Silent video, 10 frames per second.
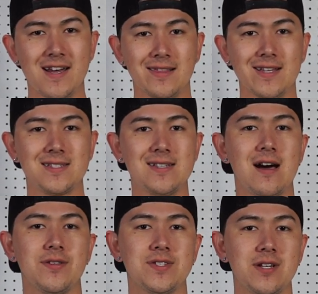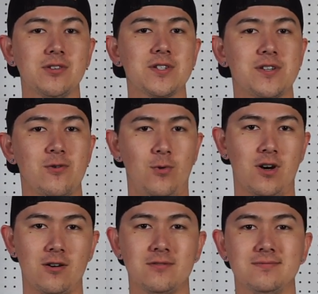Let's see how this thing looks
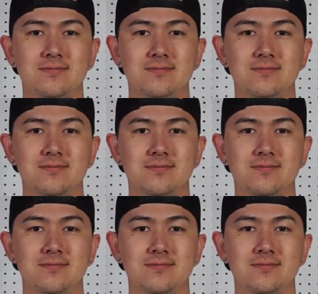underwater.